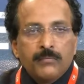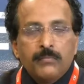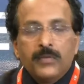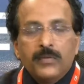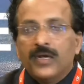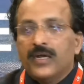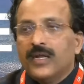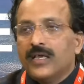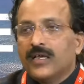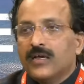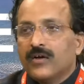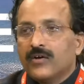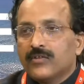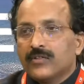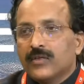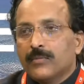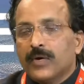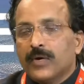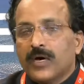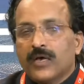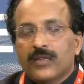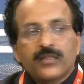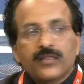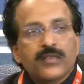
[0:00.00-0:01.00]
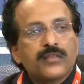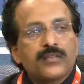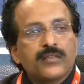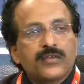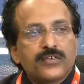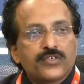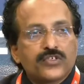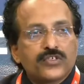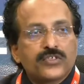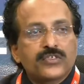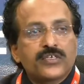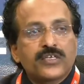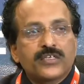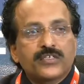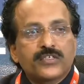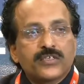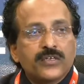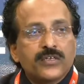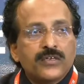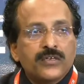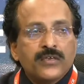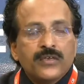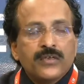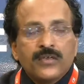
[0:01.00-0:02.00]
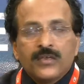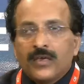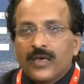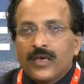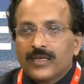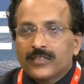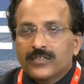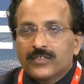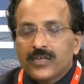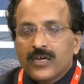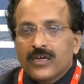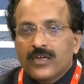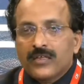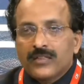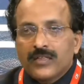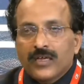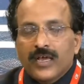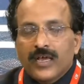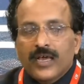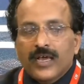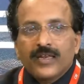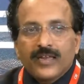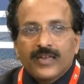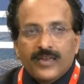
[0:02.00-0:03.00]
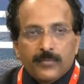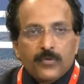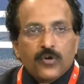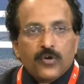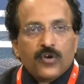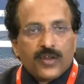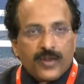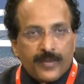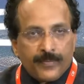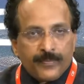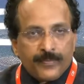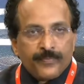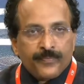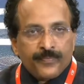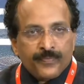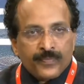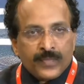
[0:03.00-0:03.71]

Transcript: building of the Bharatiya Antariksha Station, extending the Gaganyaan program.